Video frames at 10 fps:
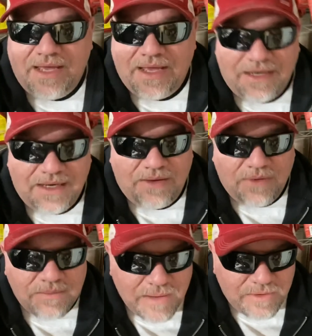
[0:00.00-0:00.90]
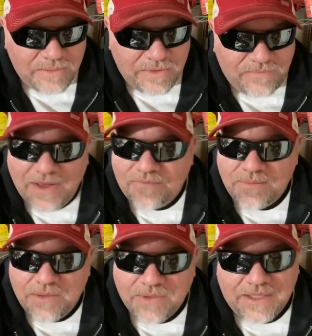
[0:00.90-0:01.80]
And remember, do me a favor,
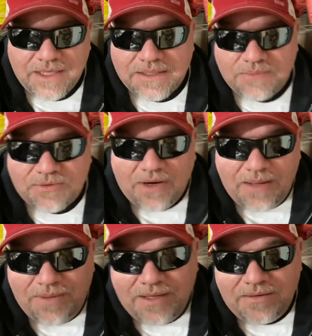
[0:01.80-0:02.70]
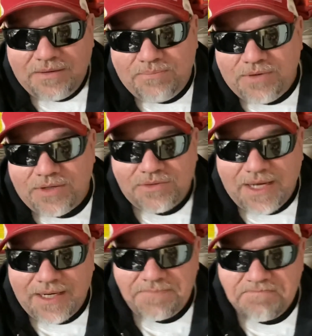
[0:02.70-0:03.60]
remember to hit that subscribe button. Appreciate it.